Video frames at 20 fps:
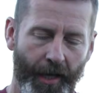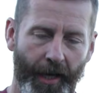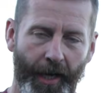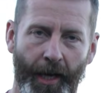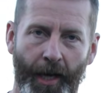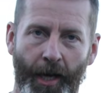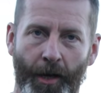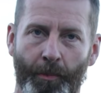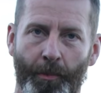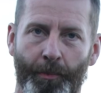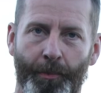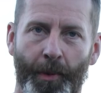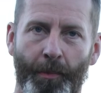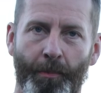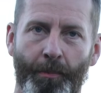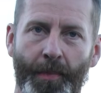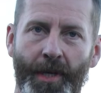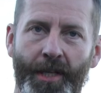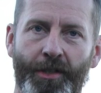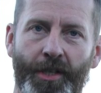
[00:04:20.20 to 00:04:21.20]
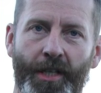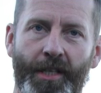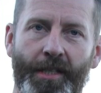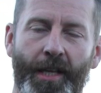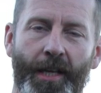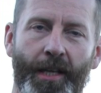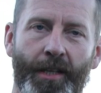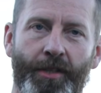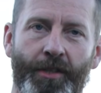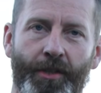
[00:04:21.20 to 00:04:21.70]
But midges
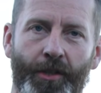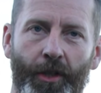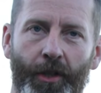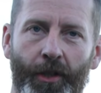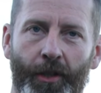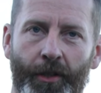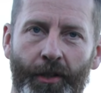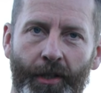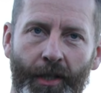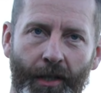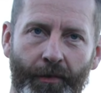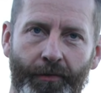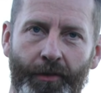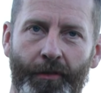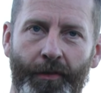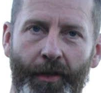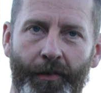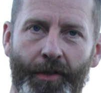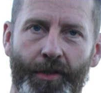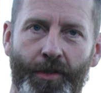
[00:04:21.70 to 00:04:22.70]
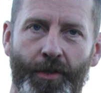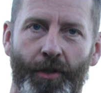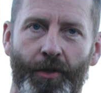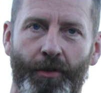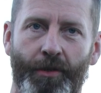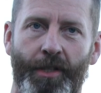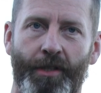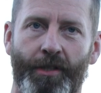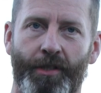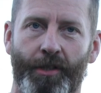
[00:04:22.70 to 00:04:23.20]
in Scotland, if you've ever
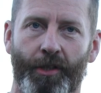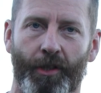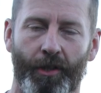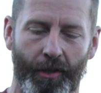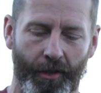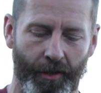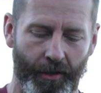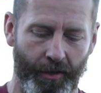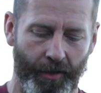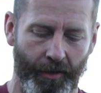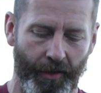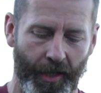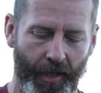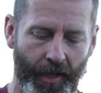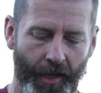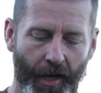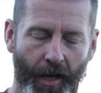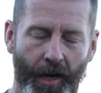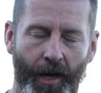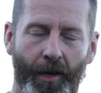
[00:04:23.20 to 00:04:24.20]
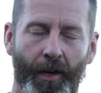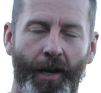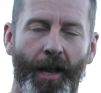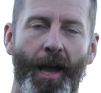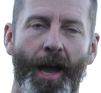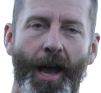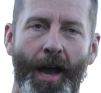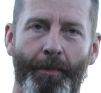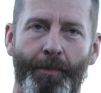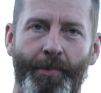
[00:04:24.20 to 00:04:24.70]
stalked in Scotland, they are an
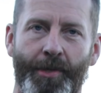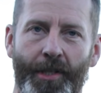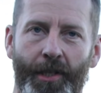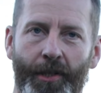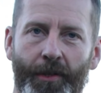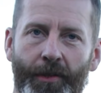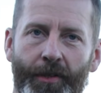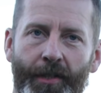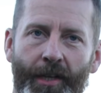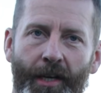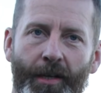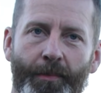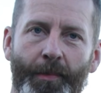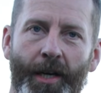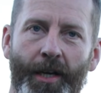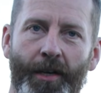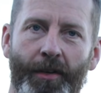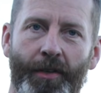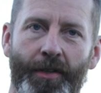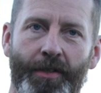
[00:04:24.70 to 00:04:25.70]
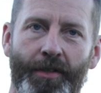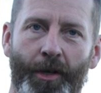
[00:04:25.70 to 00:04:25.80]
absolute nightmare in the